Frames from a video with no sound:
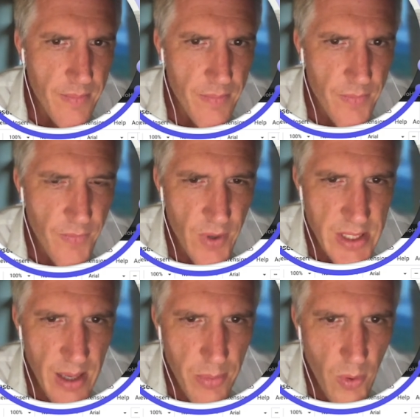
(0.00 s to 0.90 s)
For
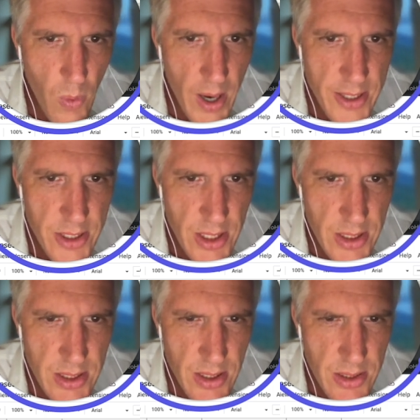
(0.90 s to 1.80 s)
example,
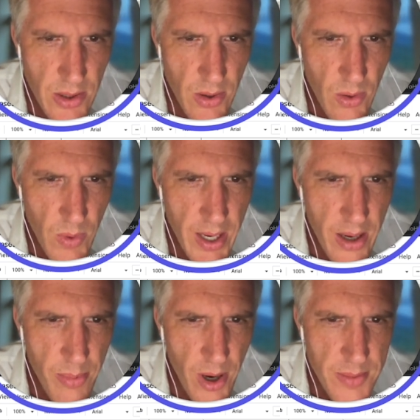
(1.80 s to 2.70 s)
questions. So what kind
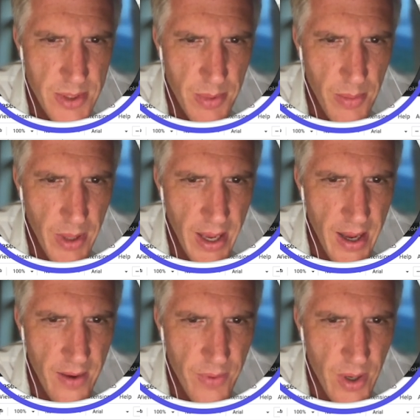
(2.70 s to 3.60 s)
of problems do people
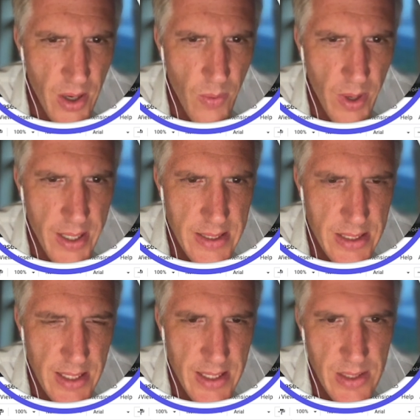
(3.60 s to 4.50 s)
have? What kind of
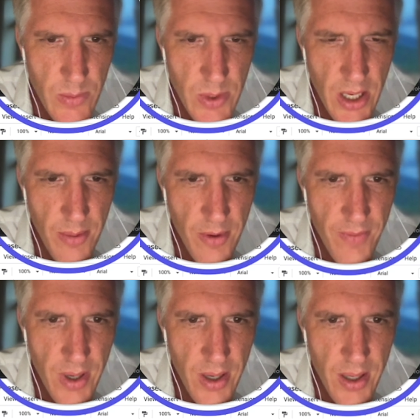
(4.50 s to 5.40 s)
systems? We're talking
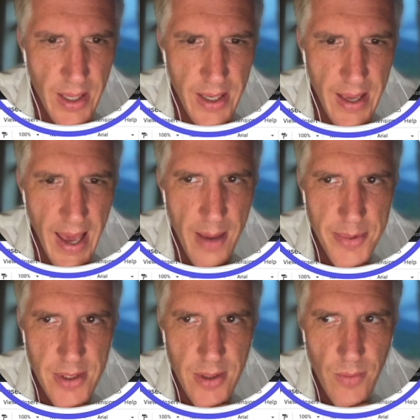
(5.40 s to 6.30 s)
about
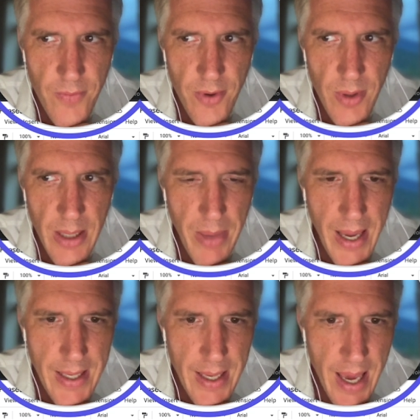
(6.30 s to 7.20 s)
apps, for
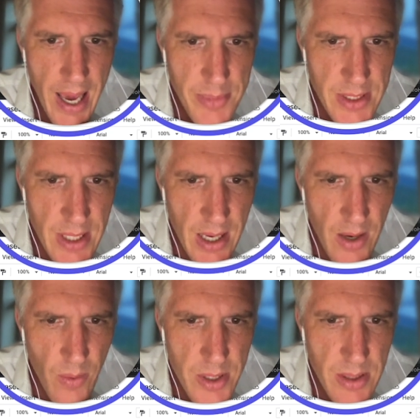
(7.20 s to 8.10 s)
banking apps.
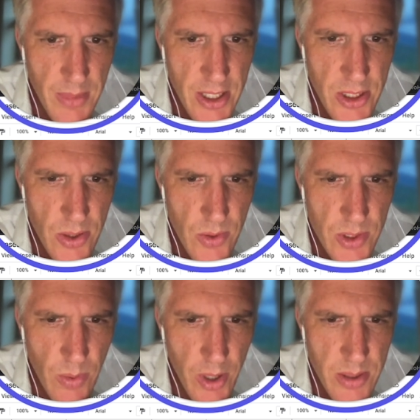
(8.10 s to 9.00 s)
What are some
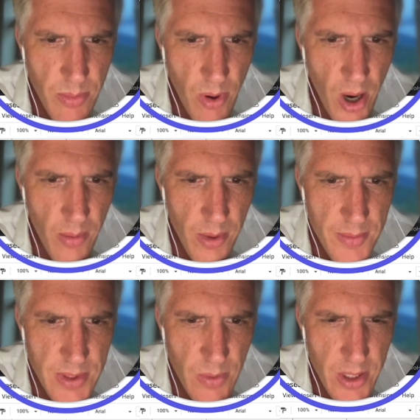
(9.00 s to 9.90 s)
issues? What are some
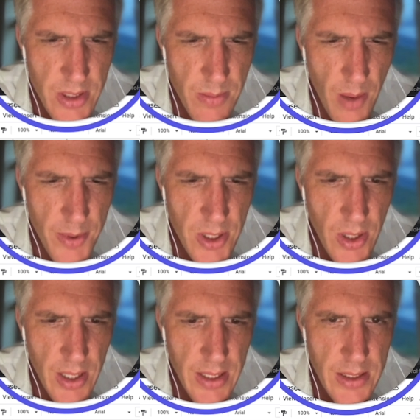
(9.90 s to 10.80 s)
problems? What are some
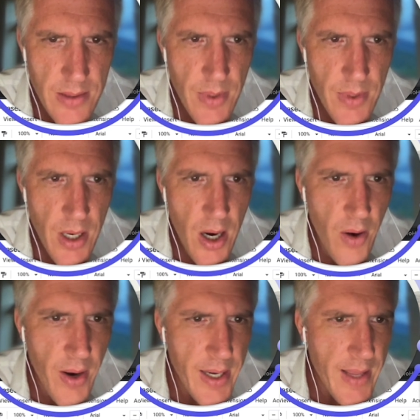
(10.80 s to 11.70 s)
opportunities?
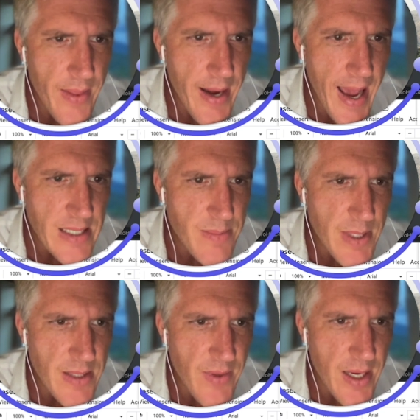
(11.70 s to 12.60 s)
All right, and then
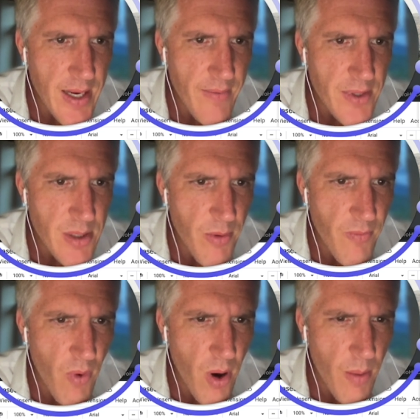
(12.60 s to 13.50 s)
aspects of the endeavor to
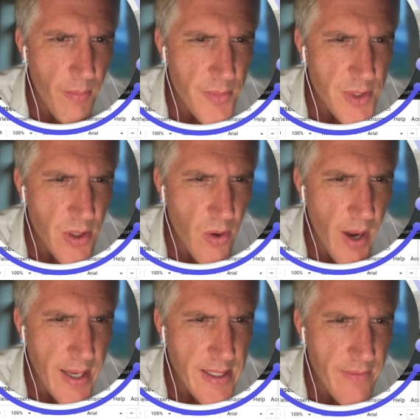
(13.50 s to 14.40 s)
perform. So
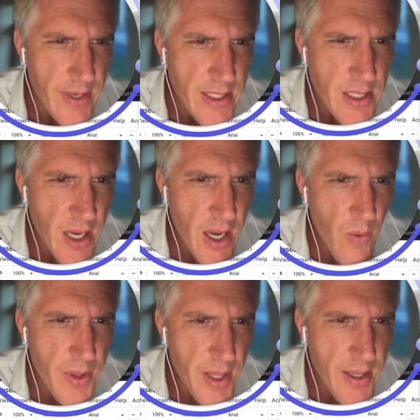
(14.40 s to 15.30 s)
activities
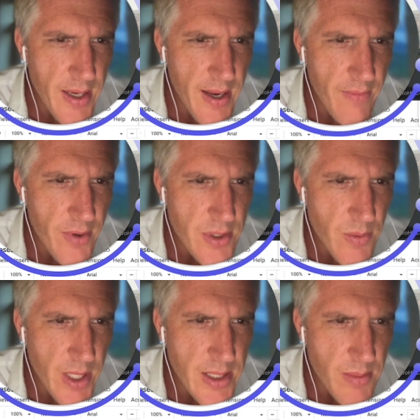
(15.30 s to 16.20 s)
within the endeavor.
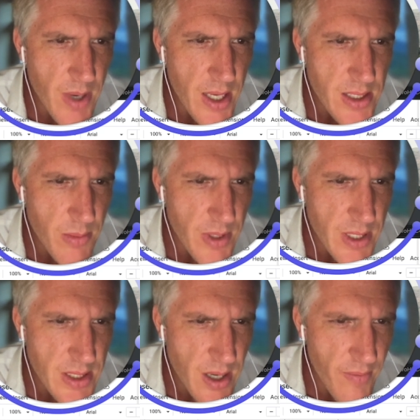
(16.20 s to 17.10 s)
So we need some customer
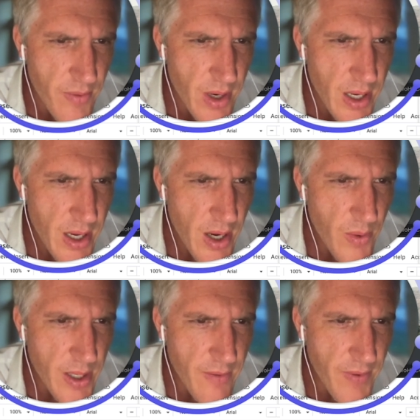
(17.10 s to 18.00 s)
discovery.
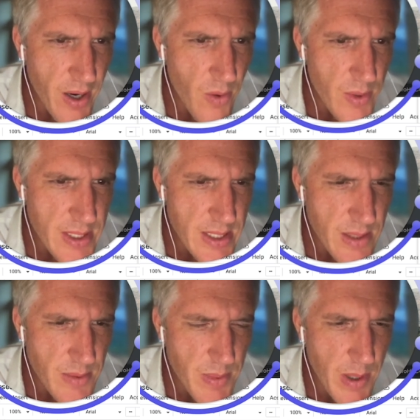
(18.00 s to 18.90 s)
We need to figure out what
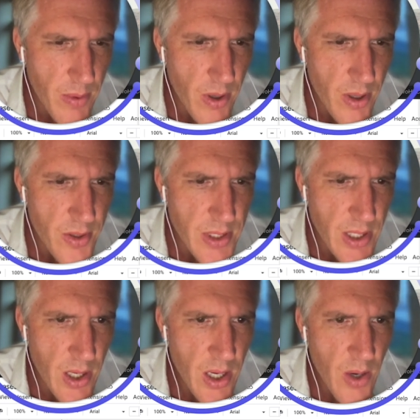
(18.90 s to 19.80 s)
systems people are
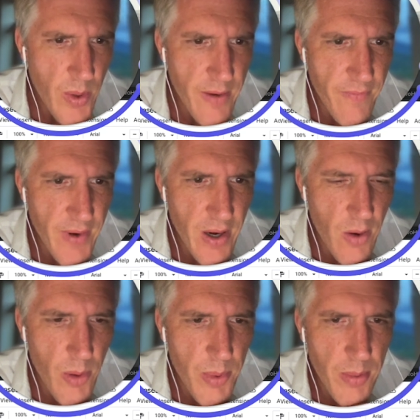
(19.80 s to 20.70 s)
using. We need to figure
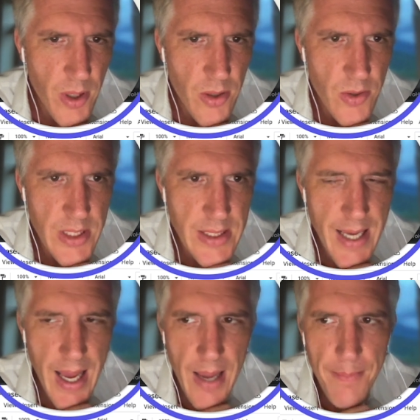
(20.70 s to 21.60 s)
out where people are losing
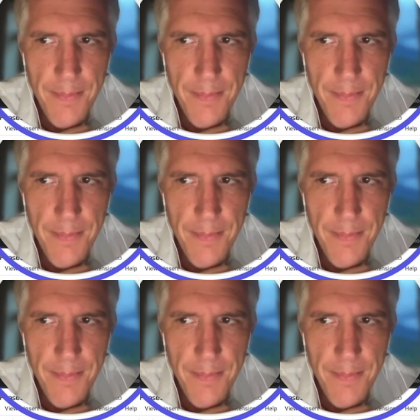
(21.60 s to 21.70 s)
time.